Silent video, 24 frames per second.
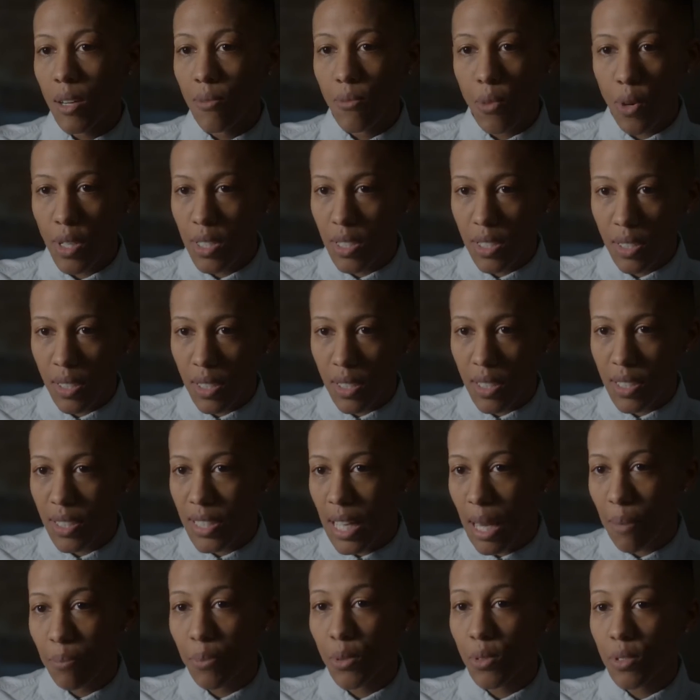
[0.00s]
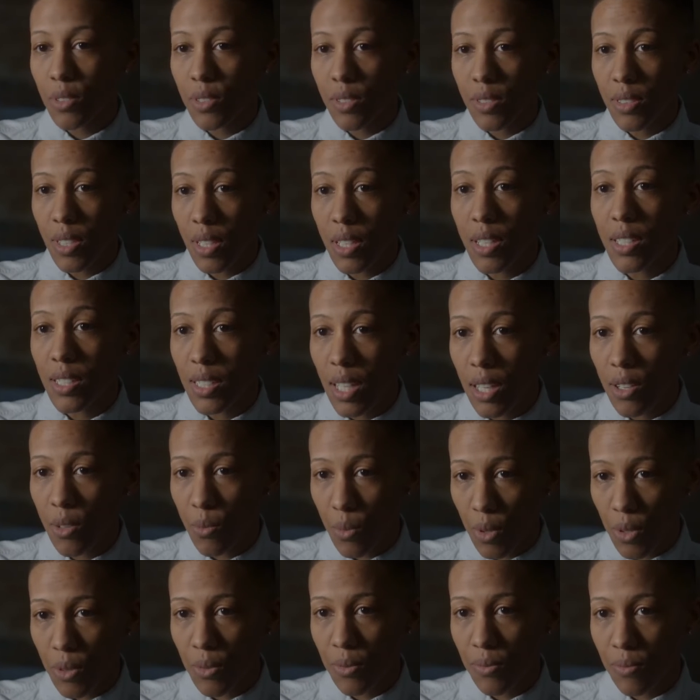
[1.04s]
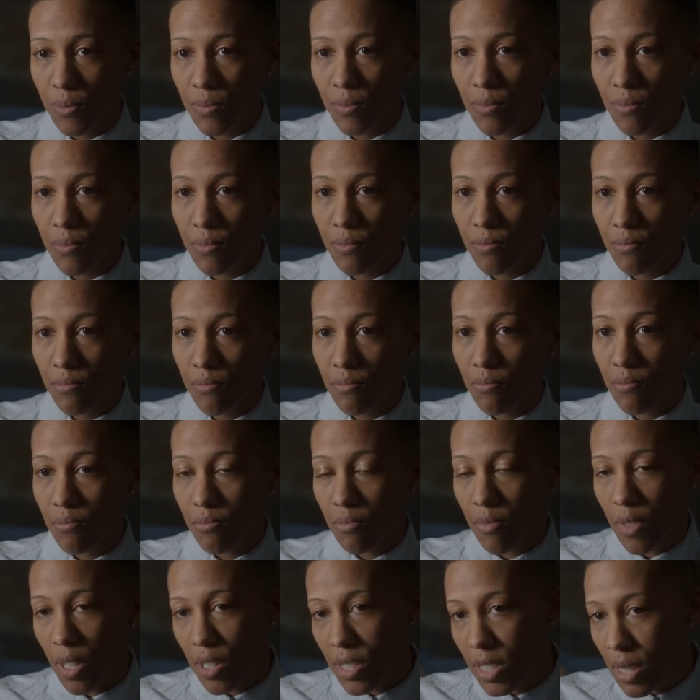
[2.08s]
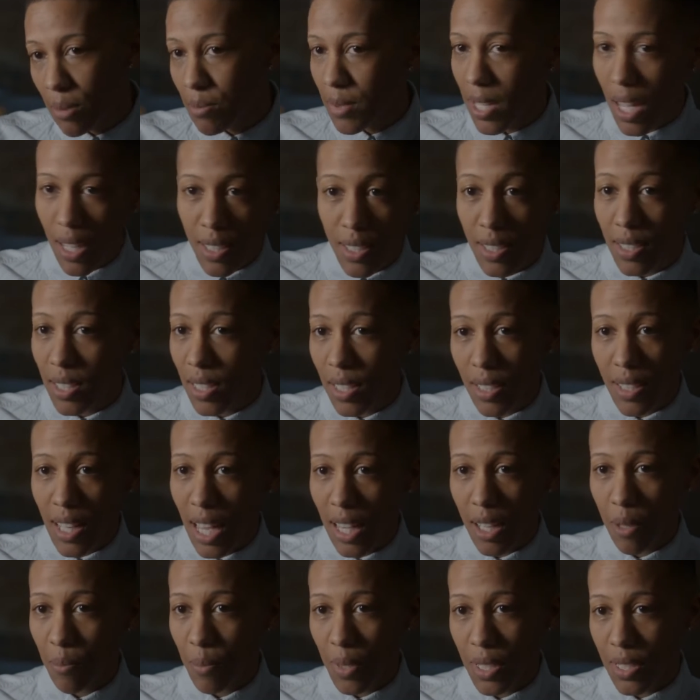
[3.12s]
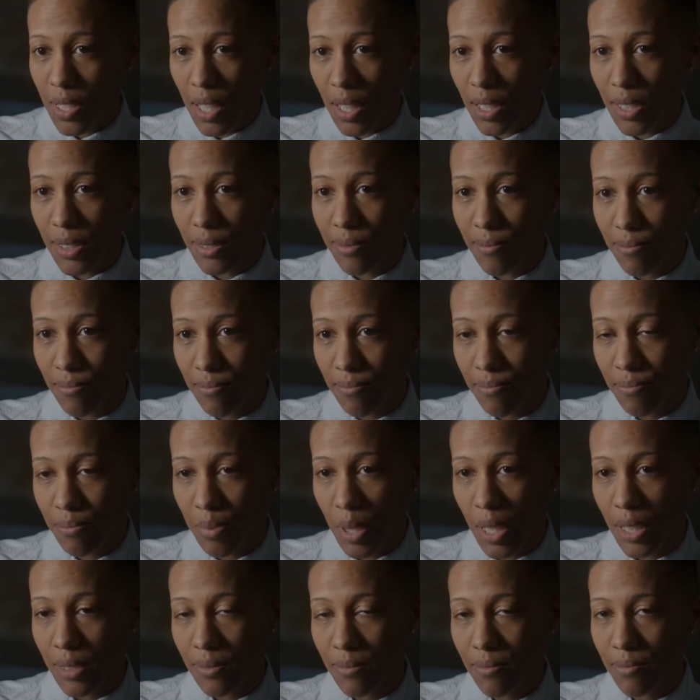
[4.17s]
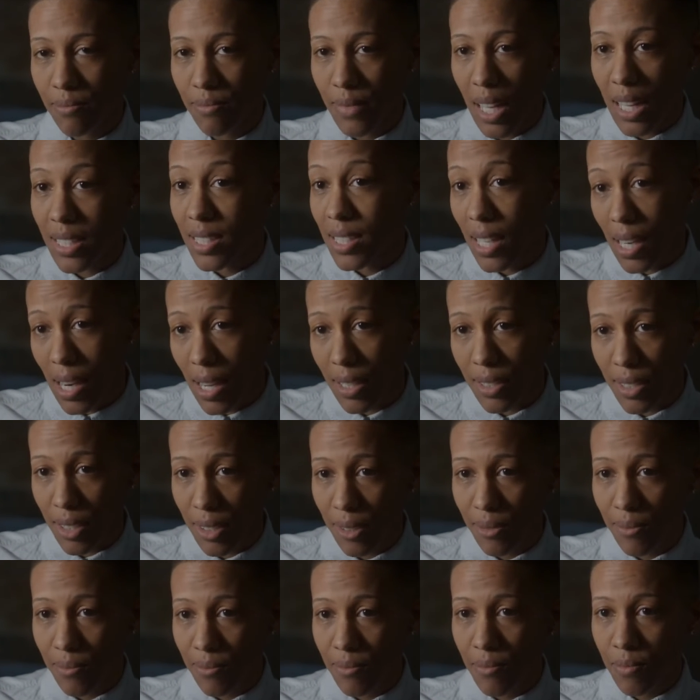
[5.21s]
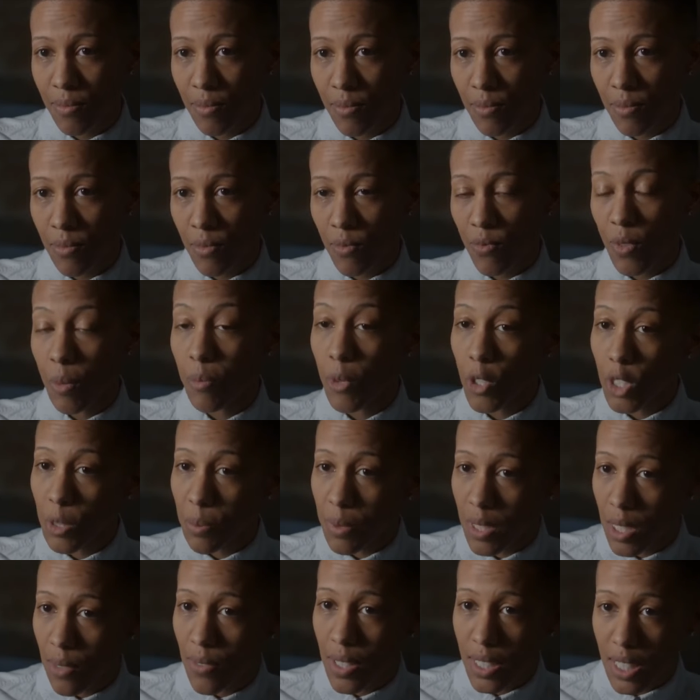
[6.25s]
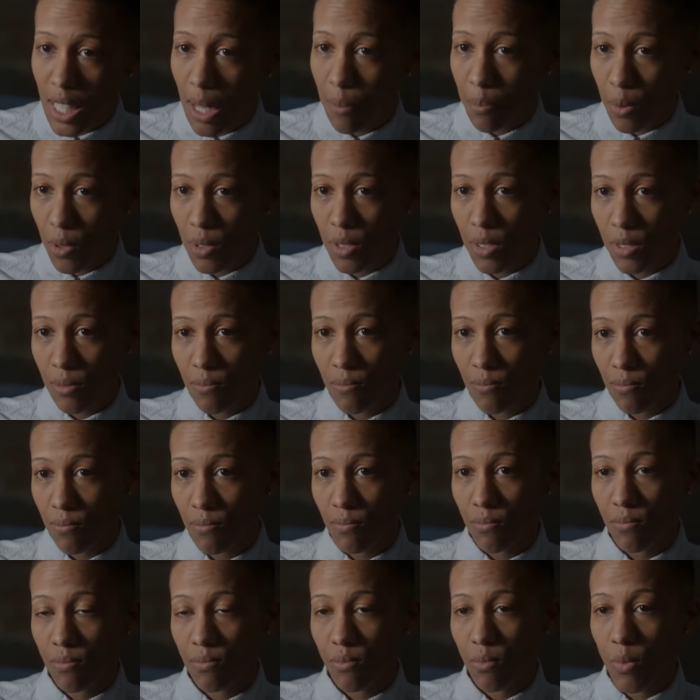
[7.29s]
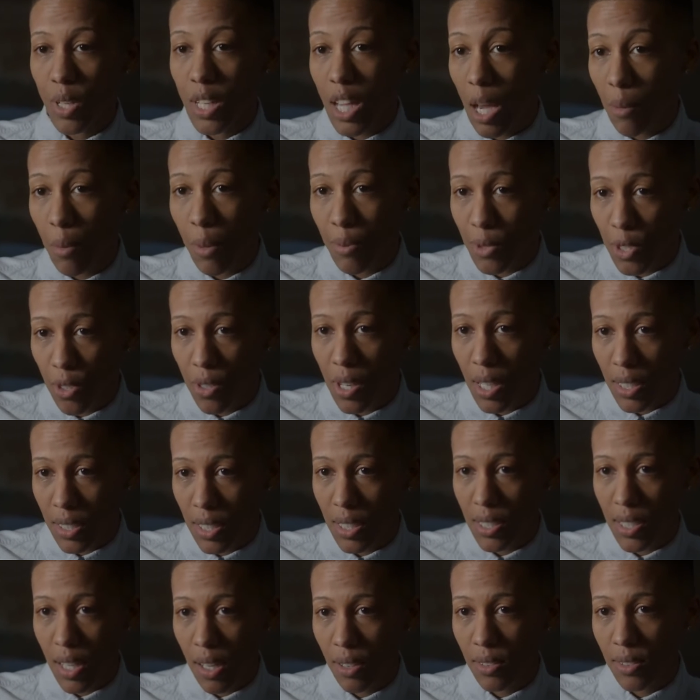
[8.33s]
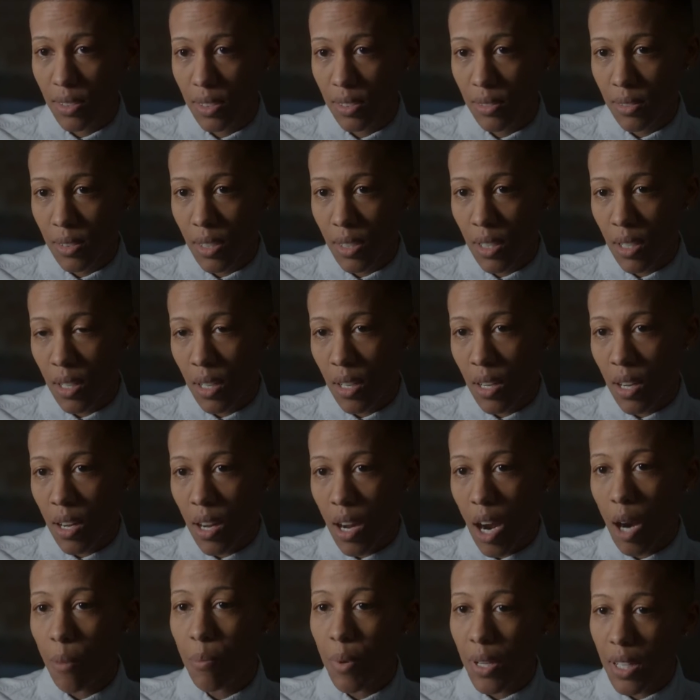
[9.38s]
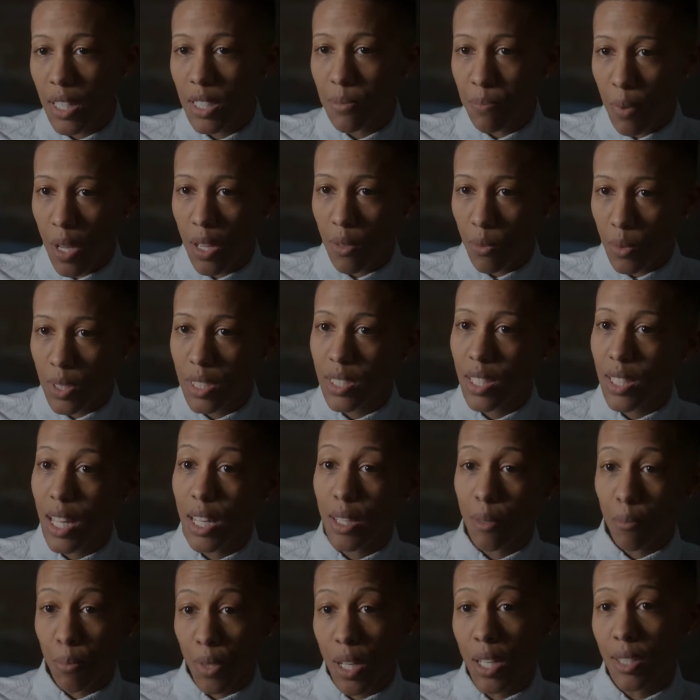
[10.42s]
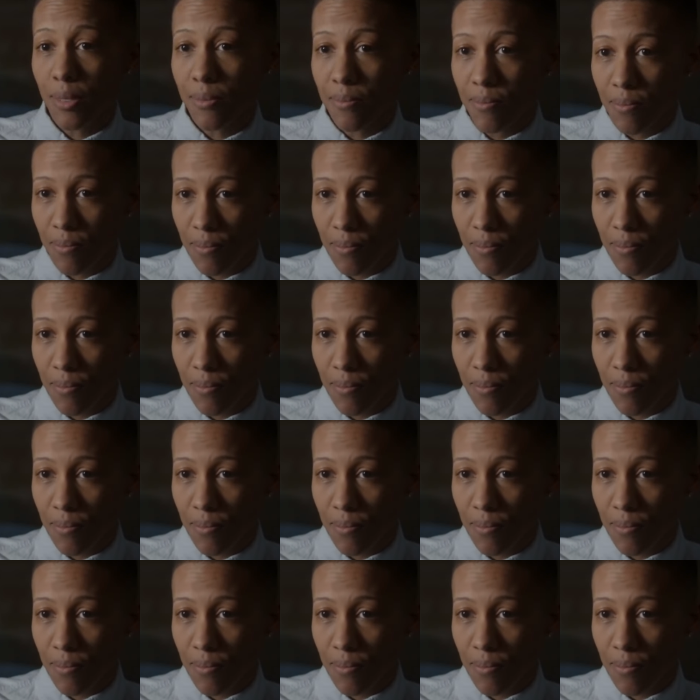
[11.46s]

Unfortunately, the samples didn't contain a root. There's some testing that can be done, but that's not ideal. From those specific samples, we came up short on details. Our biggest bet was still on the blood.